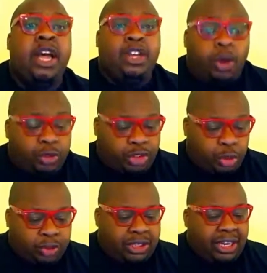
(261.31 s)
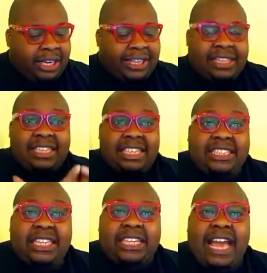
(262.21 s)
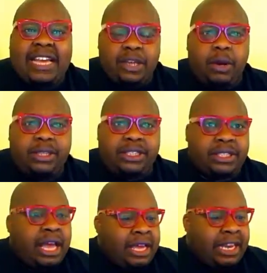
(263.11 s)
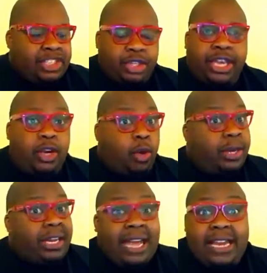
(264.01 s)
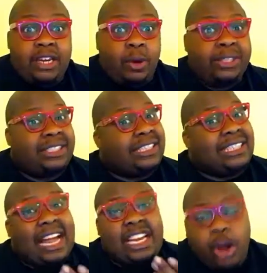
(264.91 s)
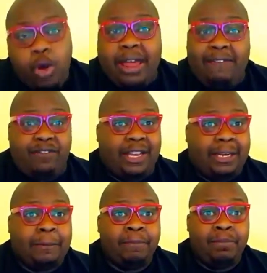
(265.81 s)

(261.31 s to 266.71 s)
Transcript: Don't choose to look at the disconnect notices that you're getting or the late notices, because I know that feeling.